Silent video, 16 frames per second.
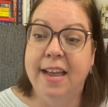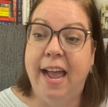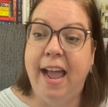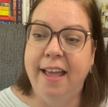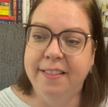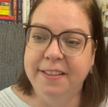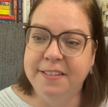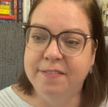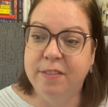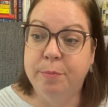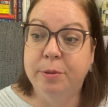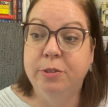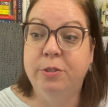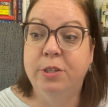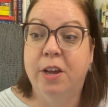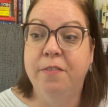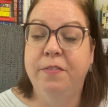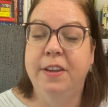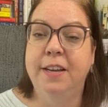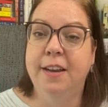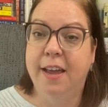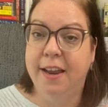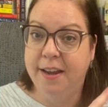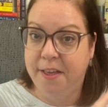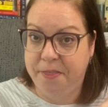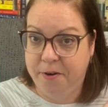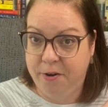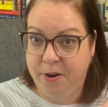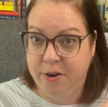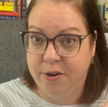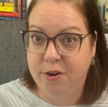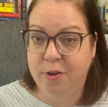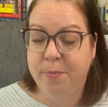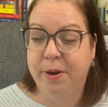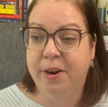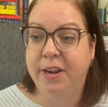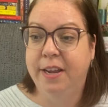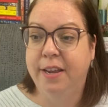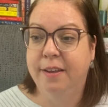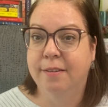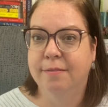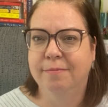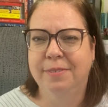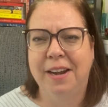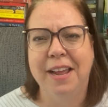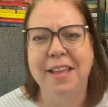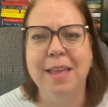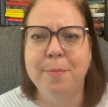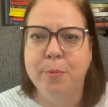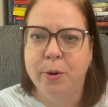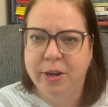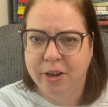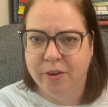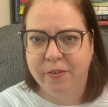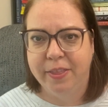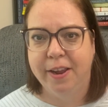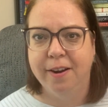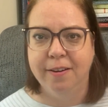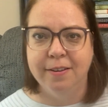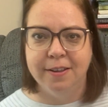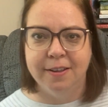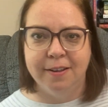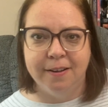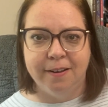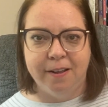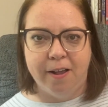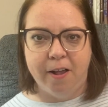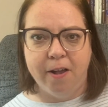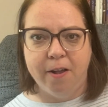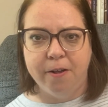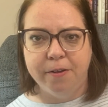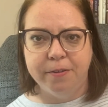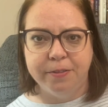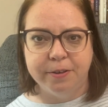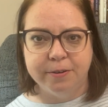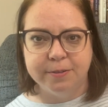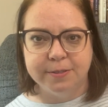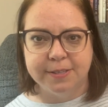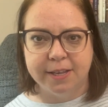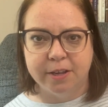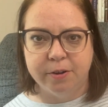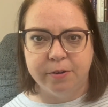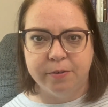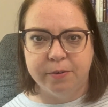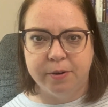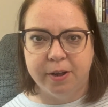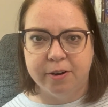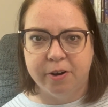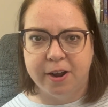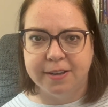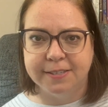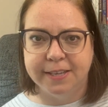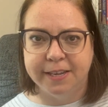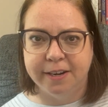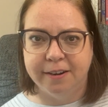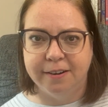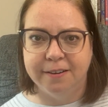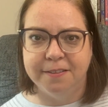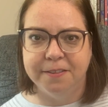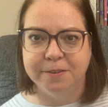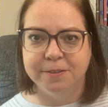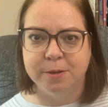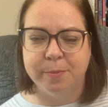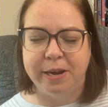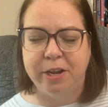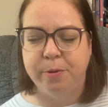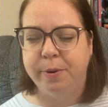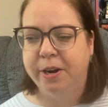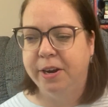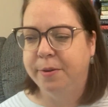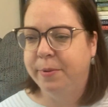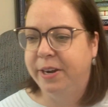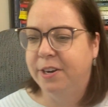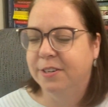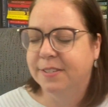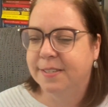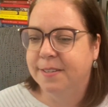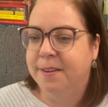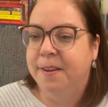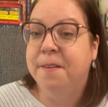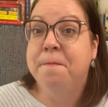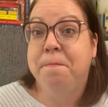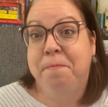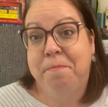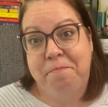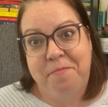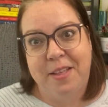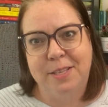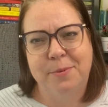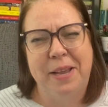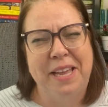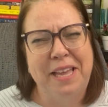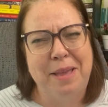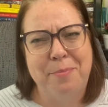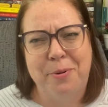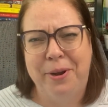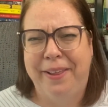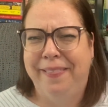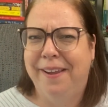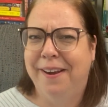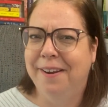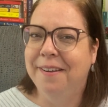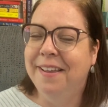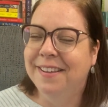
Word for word: Island of the Blue Dolphin, another Newbery. When I keep pointing over there, all those that go across here, those are my Newbery winners. That's why I keep pointing there.